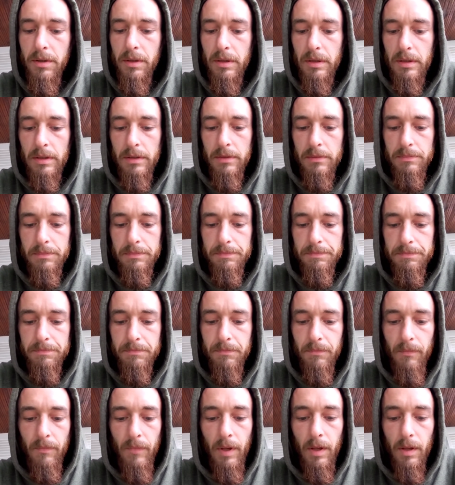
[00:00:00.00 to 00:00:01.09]
um,
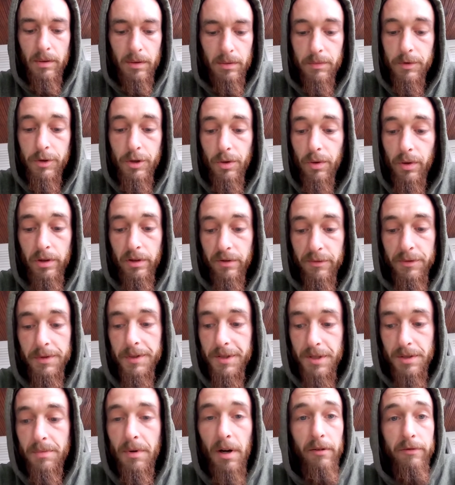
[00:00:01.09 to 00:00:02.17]
the majority of
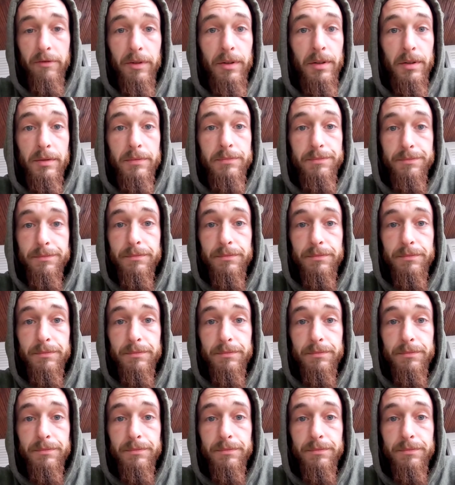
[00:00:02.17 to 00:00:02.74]
which is my fault.